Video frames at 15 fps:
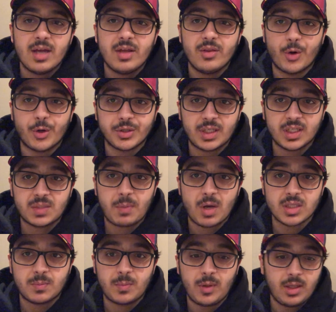There are 6
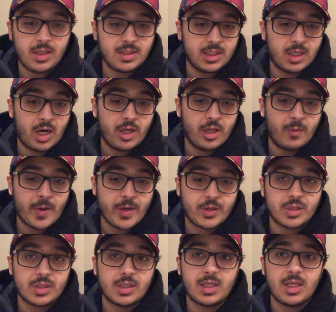possibilities, either
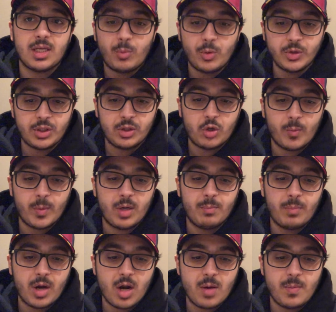Manchester City, Borussia Dortmund,
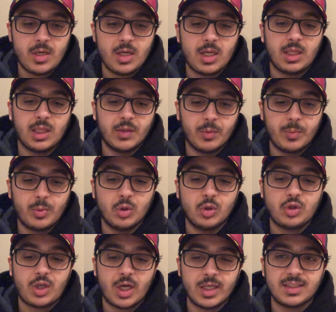Bayern Munich, Liverpool,
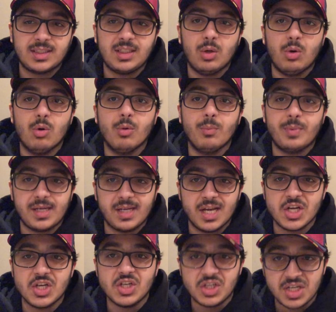Chelsea, or
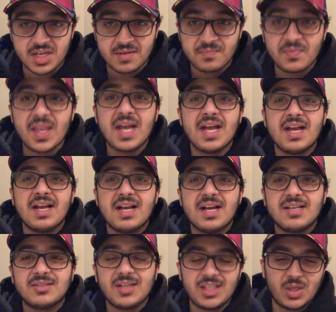PSG.
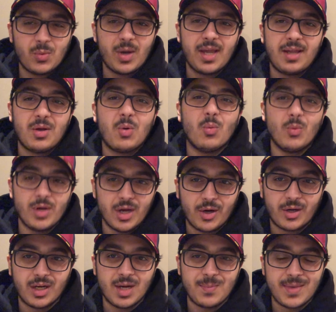So either way, we are
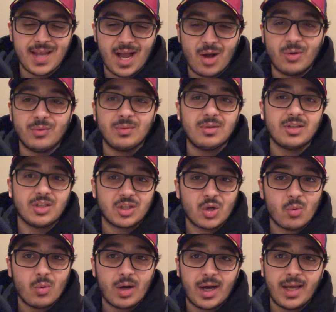going to be out. You
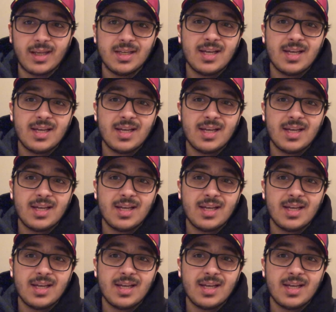know why?